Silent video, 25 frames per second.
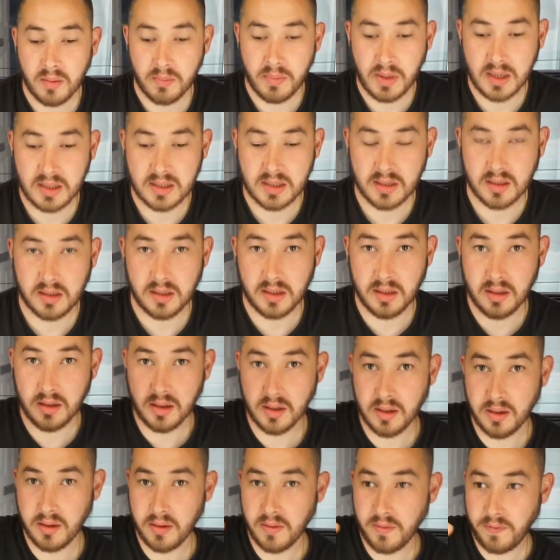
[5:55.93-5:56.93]
basically
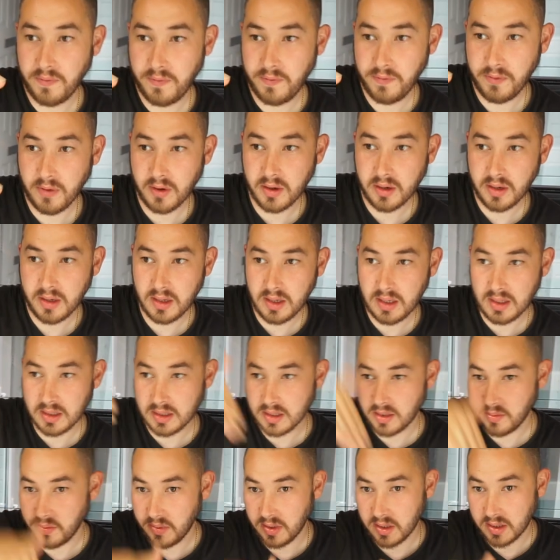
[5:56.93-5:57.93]
the front
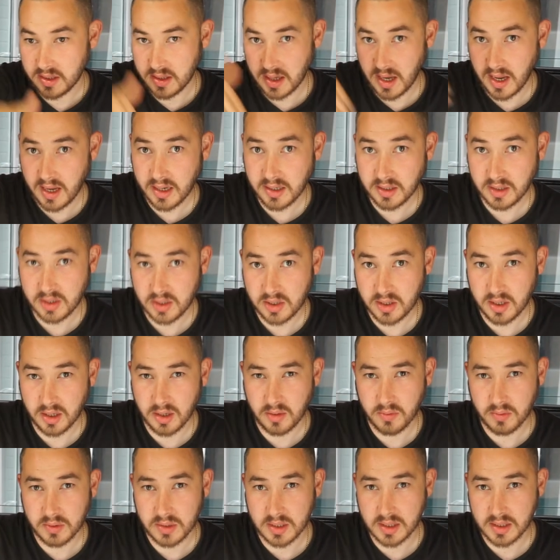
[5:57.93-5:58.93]
needs to be attached, and
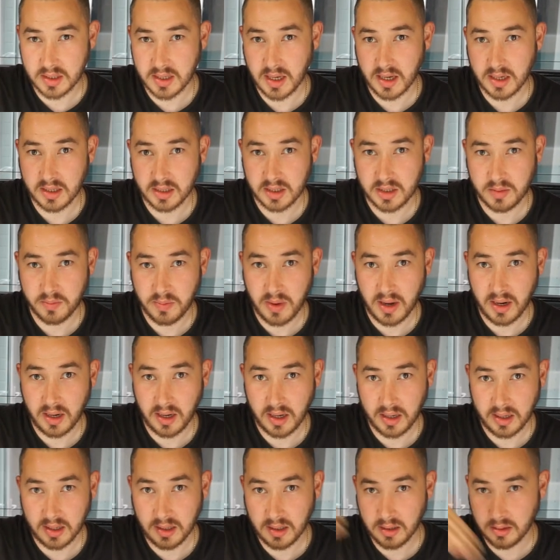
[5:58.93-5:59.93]
it was attached by
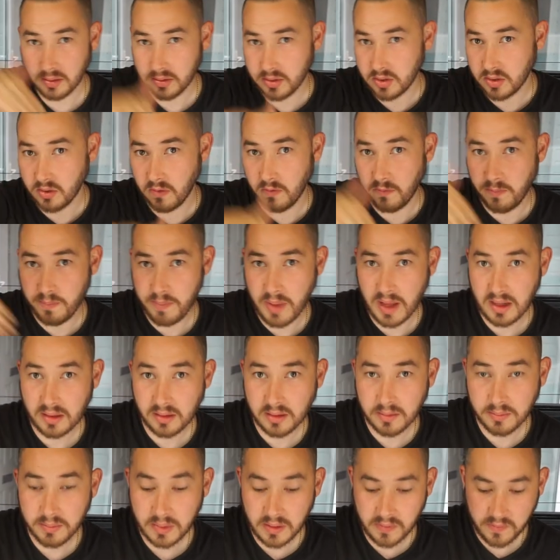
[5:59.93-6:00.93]
like a little sort of
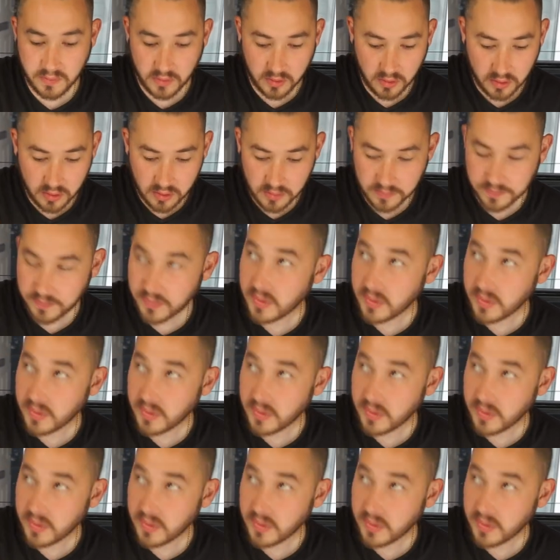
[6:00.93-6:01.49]
belt before.